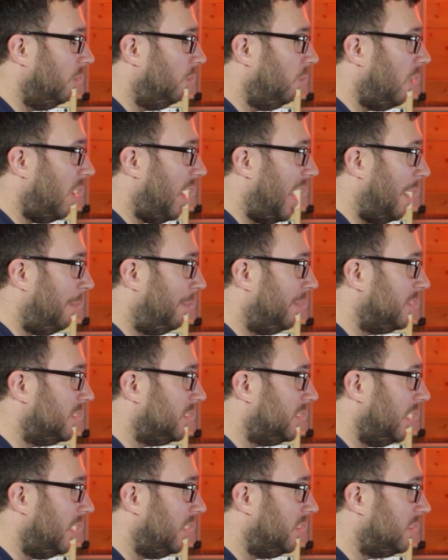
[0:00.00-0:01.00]
What
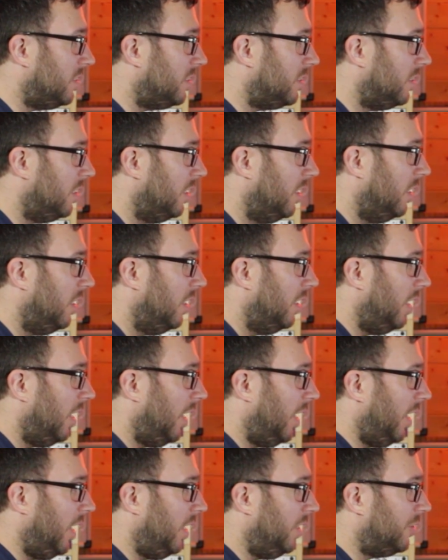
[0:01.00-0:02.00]
happens is
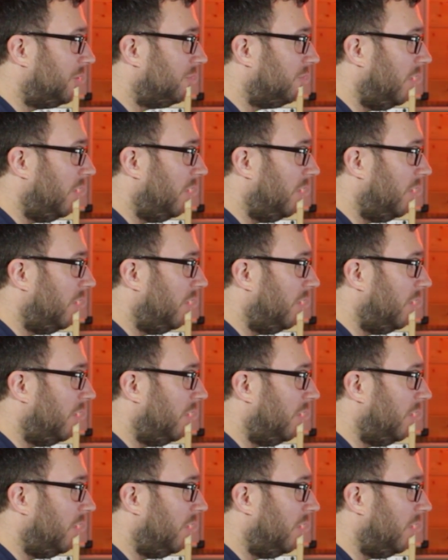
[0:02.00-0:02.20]
each